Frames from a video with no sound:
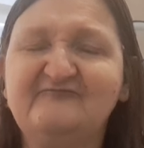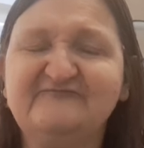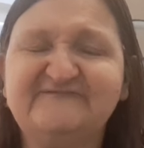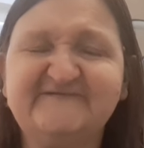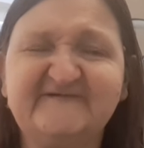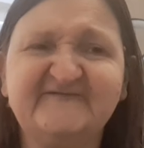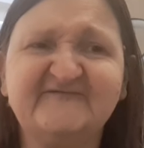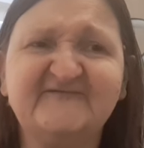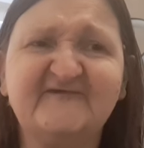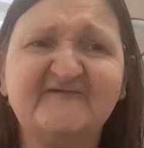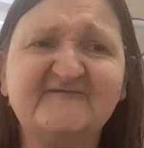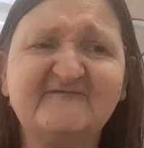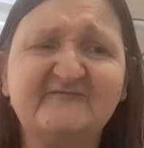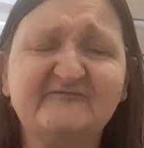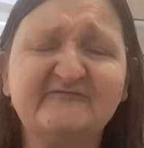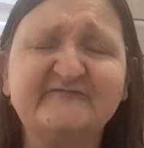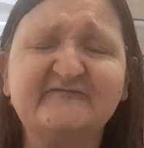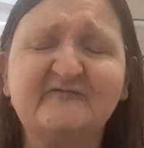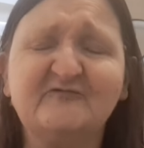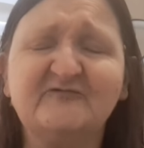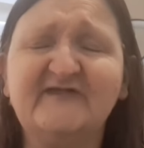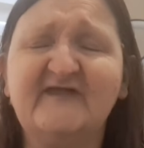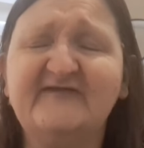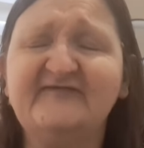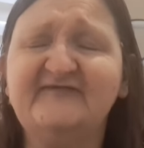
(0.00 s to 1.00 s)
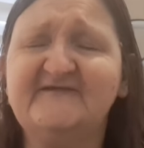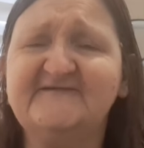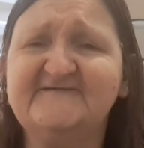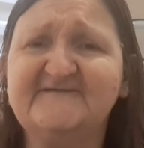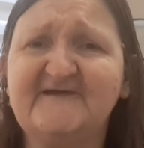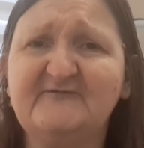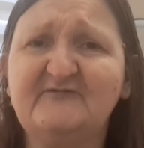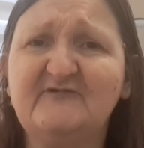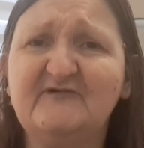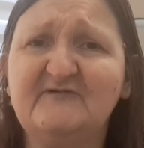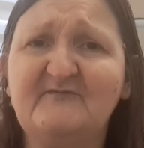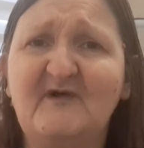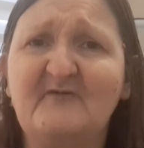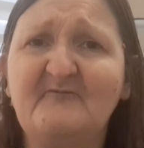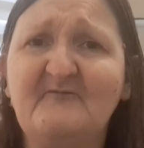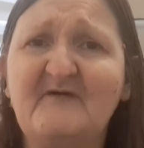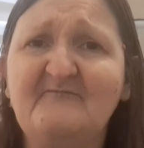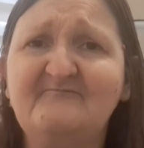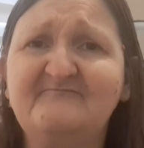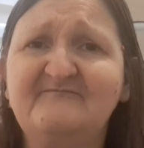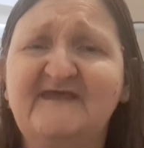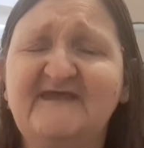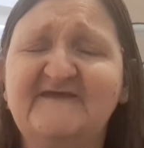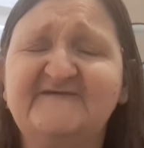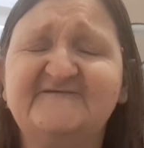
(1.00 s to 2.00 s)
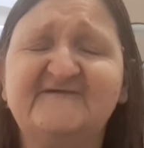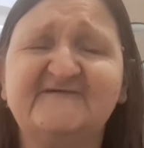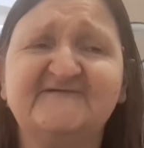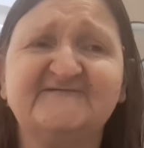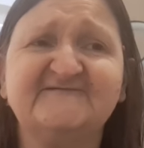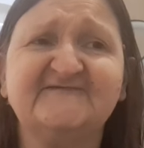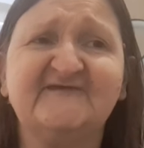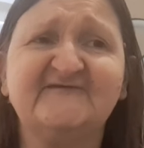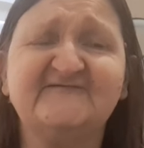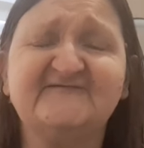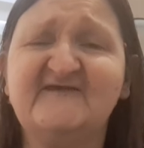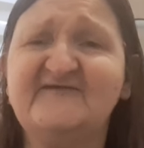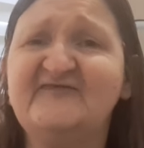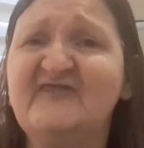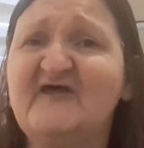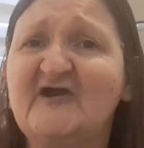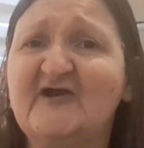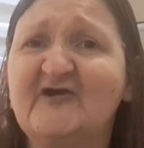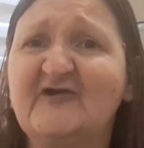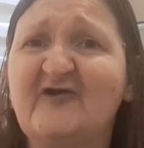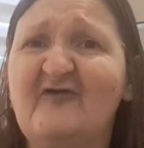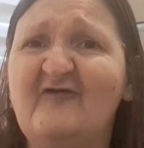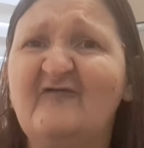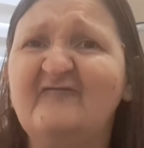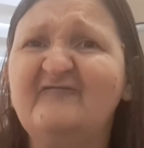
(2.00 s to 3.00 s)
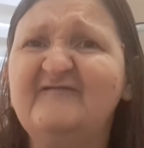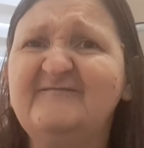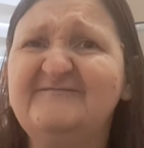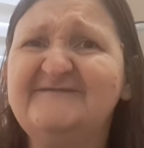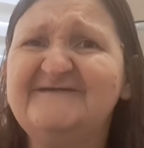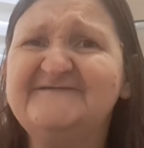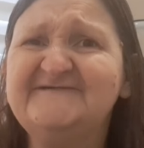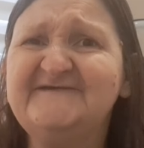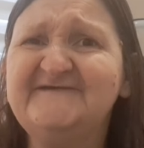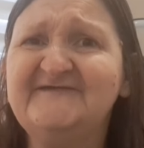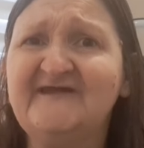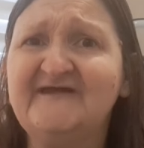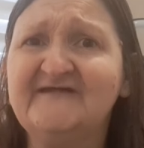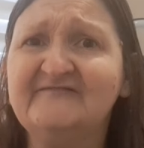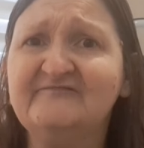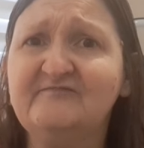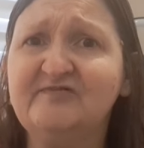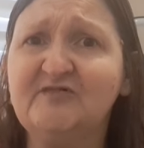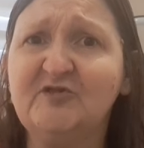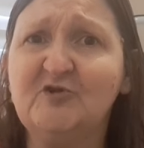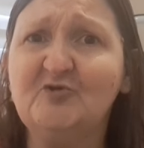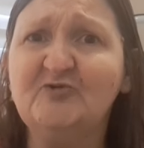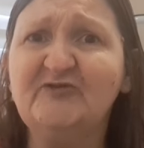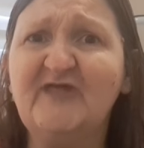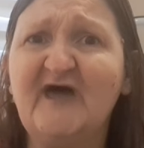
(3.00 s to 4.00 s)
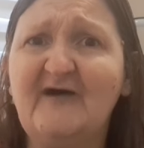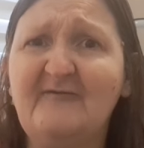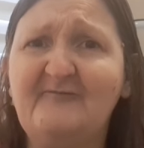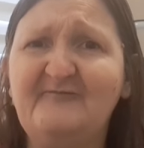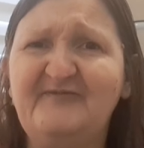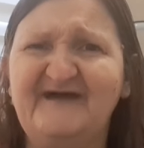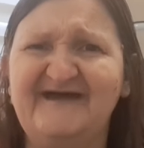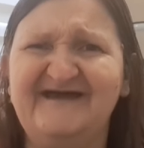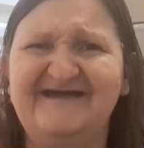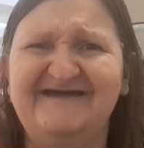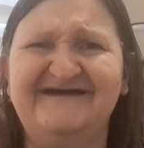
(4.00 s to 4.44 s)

just as I was going in the shower, my mum messaged to say that her coffee machine had blown up.